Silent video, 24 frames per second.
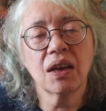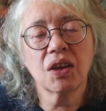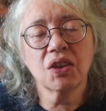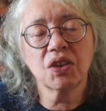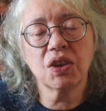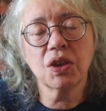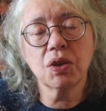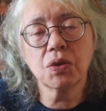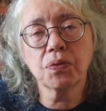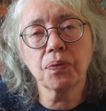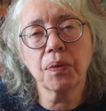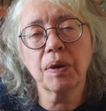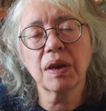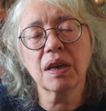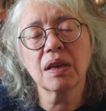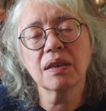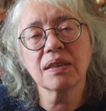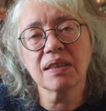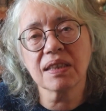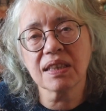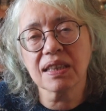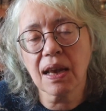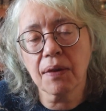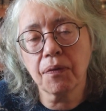She's
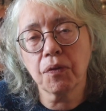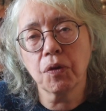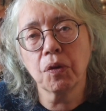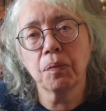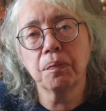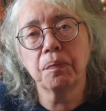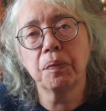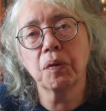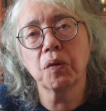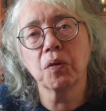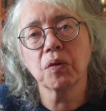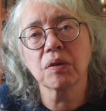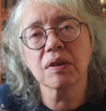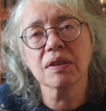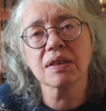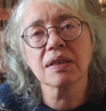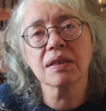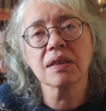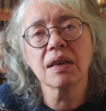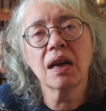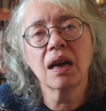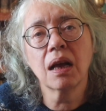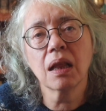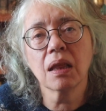written several
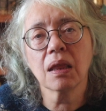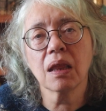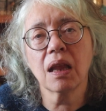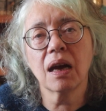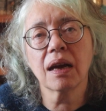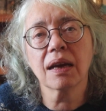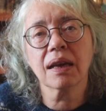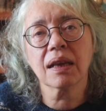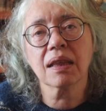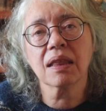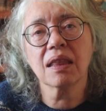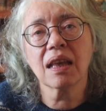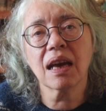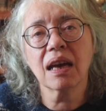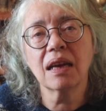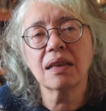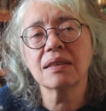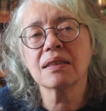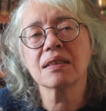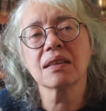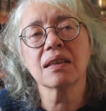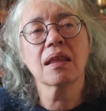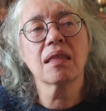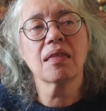books like
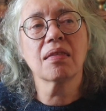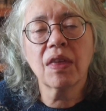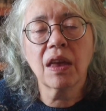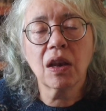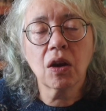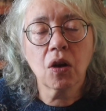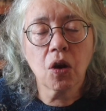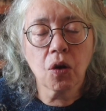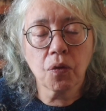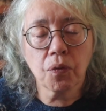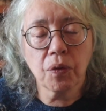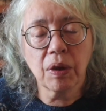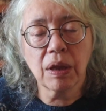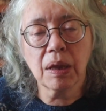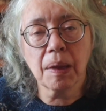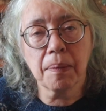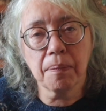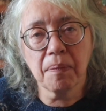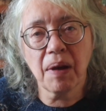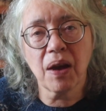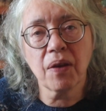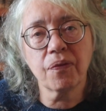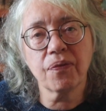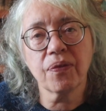that. They're not really
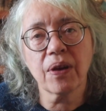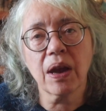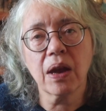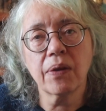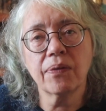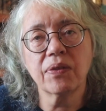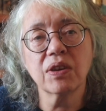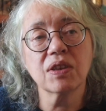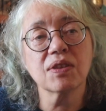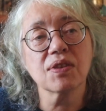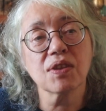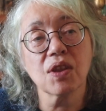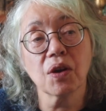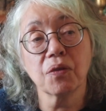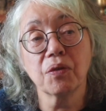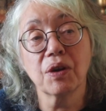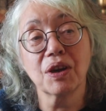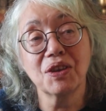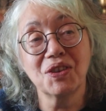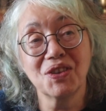my favourites, though I